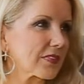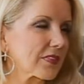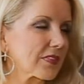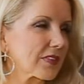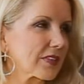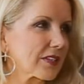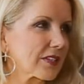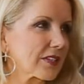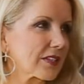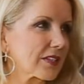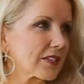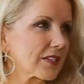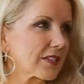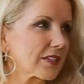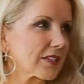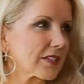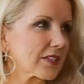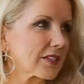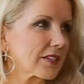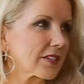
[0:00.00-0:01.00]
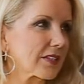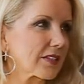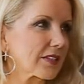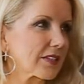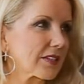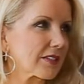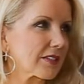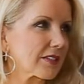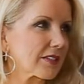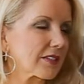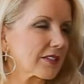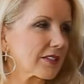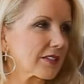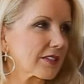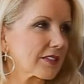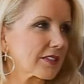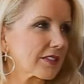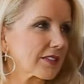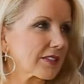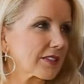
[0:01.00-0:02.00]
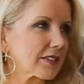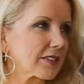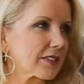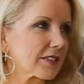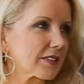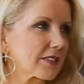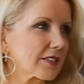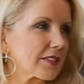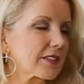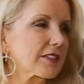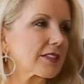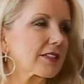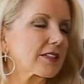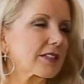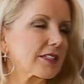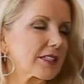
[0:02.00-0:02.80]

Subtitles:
The person shown says nothing.